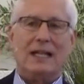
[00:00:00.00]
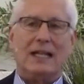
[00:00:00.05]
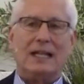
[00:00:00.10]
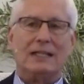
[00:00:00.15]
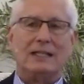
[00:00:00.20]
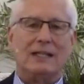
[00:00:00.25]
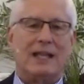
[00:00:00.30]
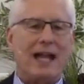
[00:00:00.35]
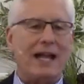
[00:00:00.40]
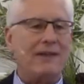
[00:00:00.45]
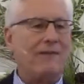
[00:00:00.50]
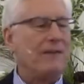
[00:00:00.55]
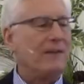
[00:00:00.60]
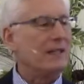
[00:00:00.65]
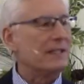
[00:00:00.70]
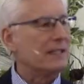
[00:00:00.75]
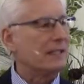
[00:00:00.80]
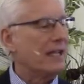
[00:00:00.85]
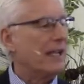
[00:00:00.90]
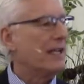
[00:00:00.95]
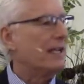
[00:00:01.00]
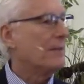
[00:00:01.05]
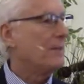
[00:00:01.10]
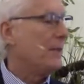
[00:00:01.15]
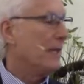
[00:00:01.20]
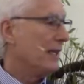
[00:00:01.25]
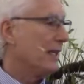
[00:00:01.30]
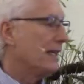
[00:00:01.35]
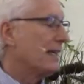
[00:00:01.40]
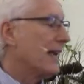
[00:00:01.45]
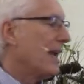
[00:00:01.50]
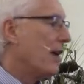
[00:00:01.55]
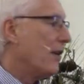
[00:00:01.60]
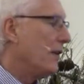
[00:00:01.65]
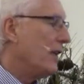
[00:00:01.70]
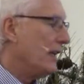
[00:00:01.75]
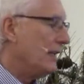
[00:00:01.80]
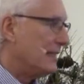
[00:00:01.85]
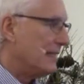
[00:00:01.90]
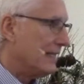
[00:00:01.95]
life is like a big
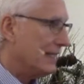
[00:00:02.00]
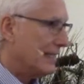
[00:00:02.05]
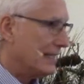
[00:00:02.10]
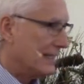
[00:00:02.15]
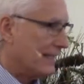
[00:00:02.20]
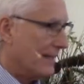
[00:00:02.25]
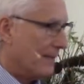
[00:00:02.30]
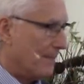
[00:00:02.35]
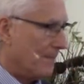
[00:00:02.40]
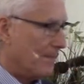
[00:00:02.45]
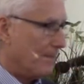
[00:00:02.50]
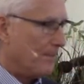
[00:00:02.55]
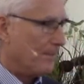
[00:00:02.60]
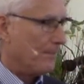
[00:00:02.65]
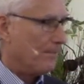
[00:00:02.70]
accounting system.